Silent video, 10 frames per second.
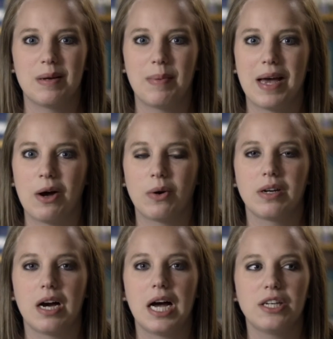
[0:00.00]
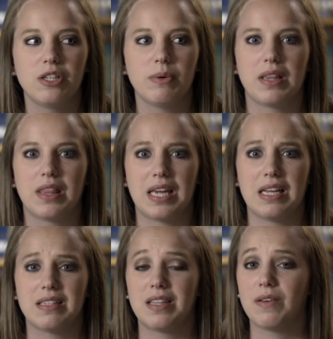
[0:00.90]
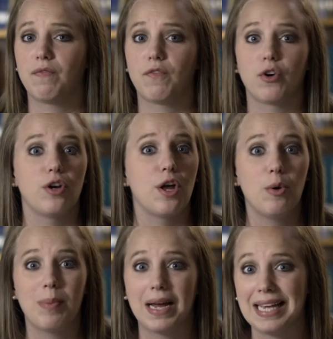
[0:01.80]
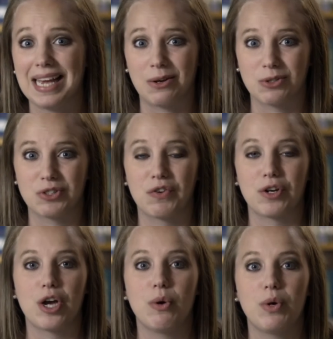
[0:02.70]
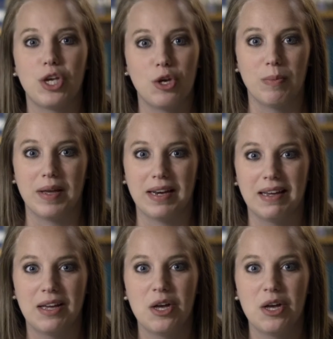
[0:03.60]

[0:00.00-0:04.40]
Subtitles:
about God doing things that for nobody else, for no human,